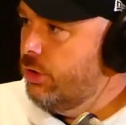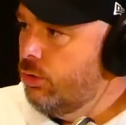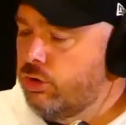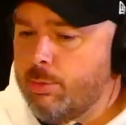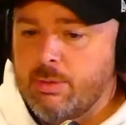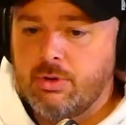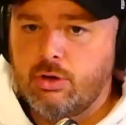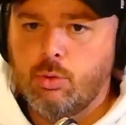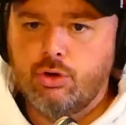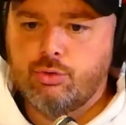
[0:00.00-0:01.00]
They might
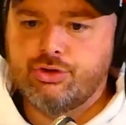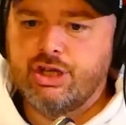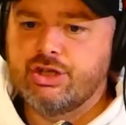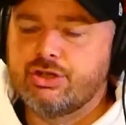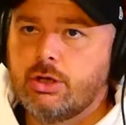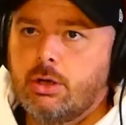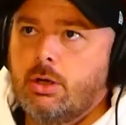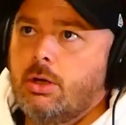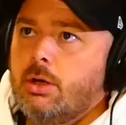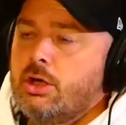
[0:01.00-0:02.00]
be. What you'll see is
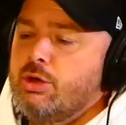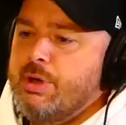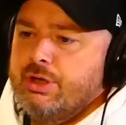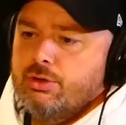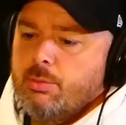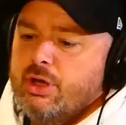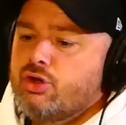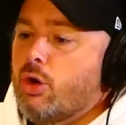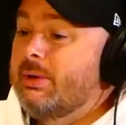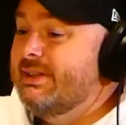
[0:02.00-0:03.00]
they might
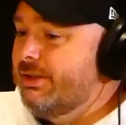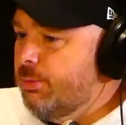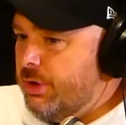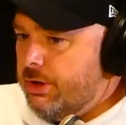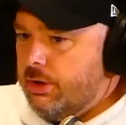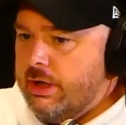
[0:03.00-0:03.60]
drop a little bit.